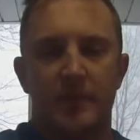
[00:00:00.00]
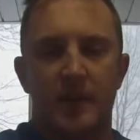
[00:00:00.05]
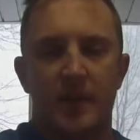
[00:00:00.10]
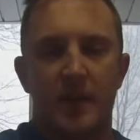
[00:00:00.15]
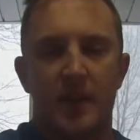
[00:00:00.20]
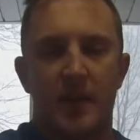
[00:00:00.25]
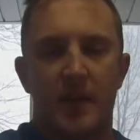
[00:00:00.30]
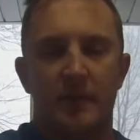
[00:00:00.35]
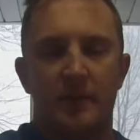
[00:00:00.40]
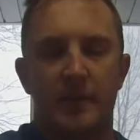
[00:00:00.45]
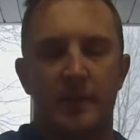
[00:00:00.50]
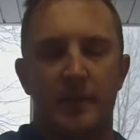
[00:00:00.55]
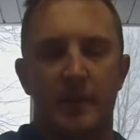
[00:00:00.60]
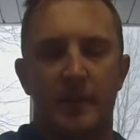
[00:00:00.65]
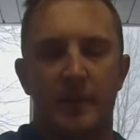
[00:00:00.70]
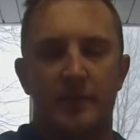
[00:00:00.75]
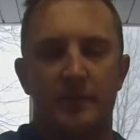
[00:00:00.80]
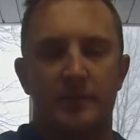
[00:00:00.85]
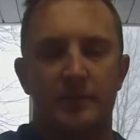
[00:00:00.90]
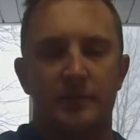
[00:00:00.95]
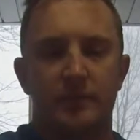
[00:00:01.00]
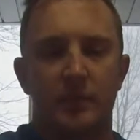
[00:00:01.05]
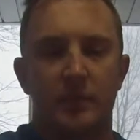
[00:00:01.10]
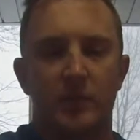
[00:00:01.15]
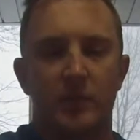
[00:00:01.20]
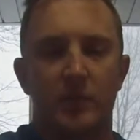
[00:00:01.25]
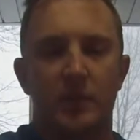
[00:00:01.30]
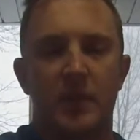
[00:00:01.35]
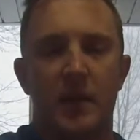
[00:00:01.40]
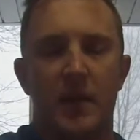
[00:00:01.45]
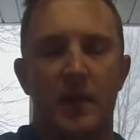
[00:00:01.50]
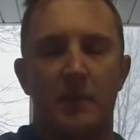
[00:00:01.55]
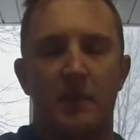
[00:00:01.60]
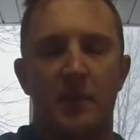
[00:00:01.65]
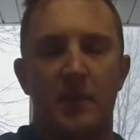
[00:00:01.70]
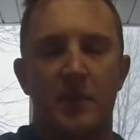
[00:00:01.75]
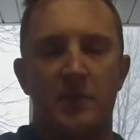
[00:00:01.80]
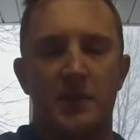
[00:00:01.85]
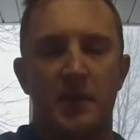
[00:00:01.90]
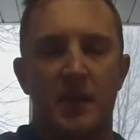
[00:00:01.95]
kind of a
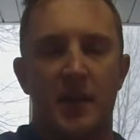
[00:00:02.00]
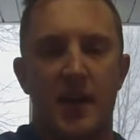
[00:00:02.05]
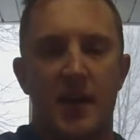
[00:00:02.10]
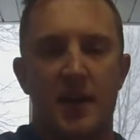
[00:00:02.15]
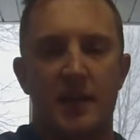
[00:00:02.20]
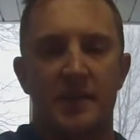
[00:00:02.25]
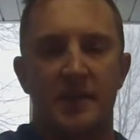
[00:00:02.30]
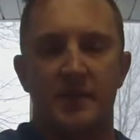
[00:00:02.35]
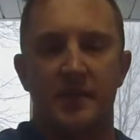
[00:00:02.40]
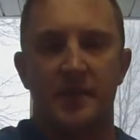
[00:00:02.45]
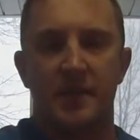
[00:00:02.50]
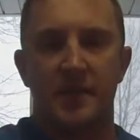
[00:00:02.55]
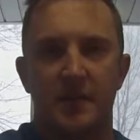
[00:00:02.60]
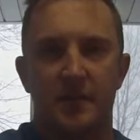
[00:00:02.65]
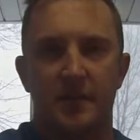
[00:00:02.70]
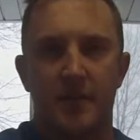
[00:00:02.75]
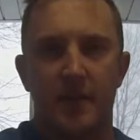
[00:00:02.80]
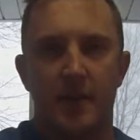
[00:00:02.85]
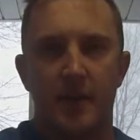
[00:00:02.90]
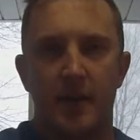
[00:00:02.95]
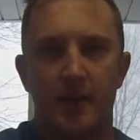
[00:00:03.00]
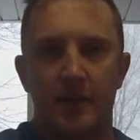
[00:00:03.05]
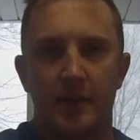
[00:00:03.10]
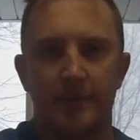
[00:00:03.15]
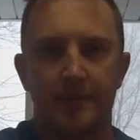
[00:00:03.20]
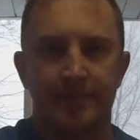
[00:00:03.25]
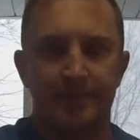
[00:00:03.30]
pros and cons of frog.